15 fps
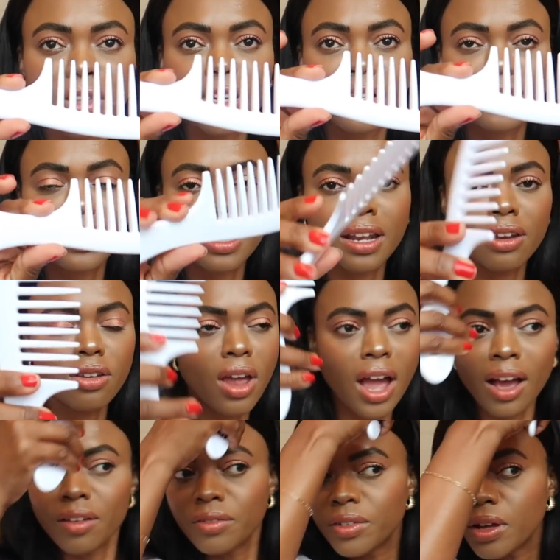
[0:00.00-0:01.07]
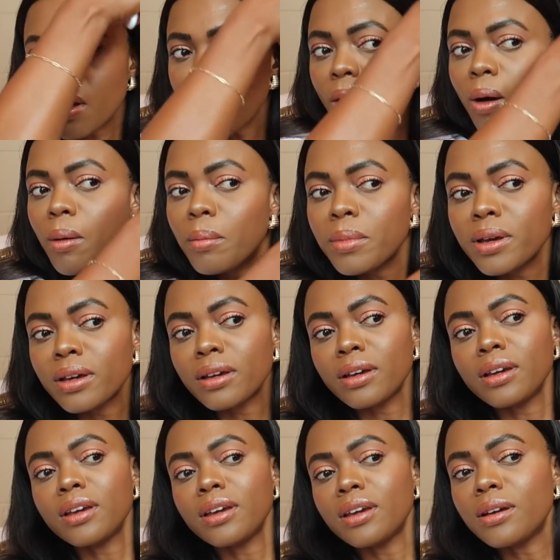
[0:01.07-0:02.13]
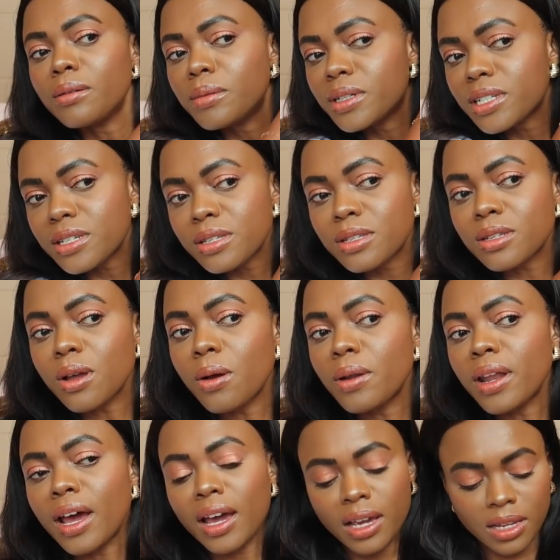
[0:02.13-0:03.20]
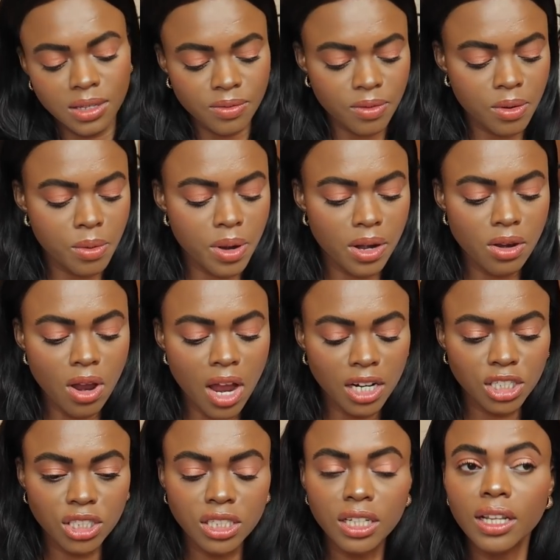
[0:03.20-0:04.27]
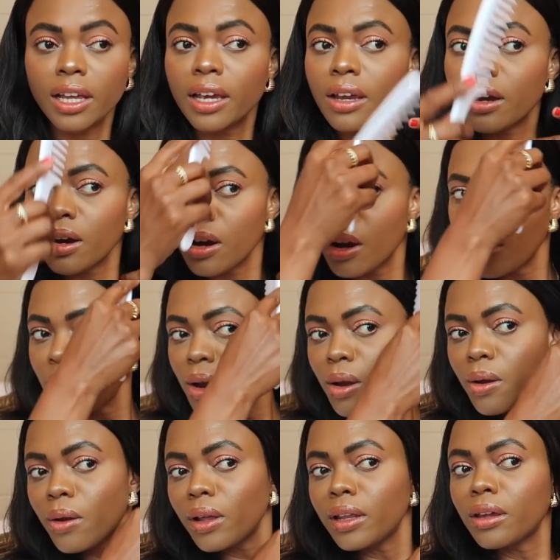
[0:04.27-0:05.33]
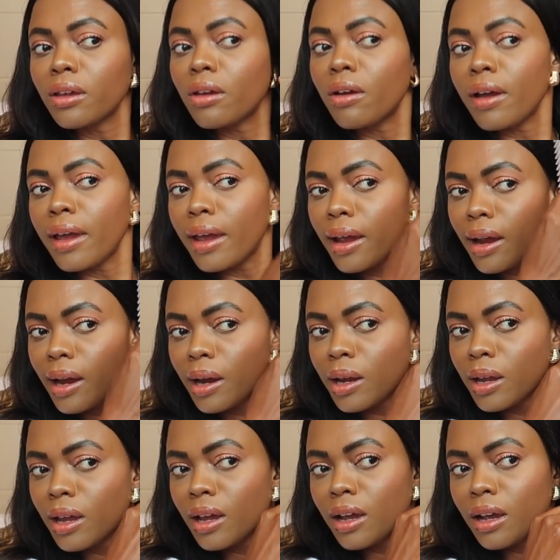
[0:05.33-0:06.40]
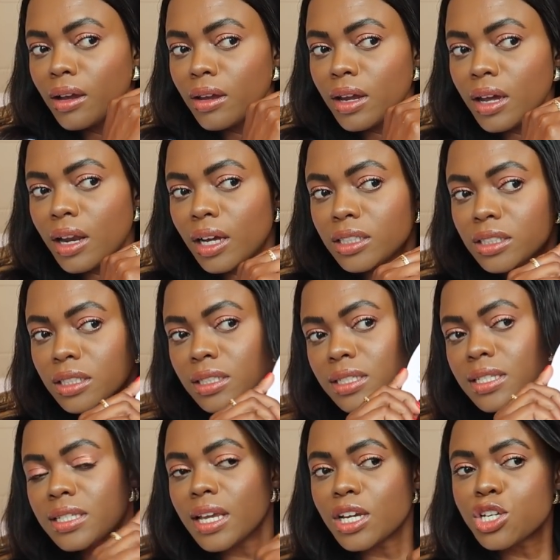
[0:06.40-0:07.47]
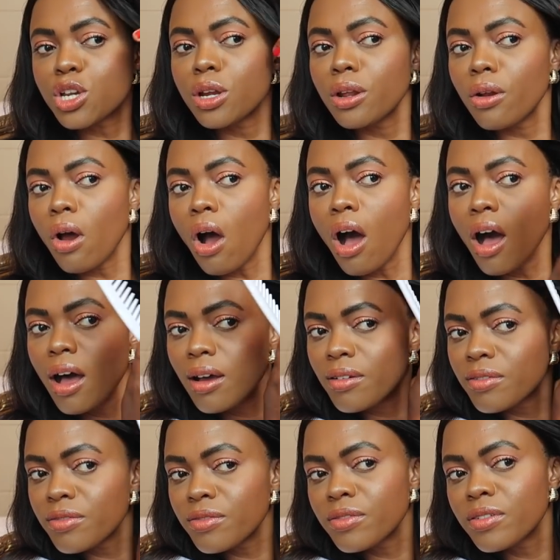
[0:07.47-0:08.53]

this and then you have the comb which is so nice for when you're actually like curling your hair you could actually section it off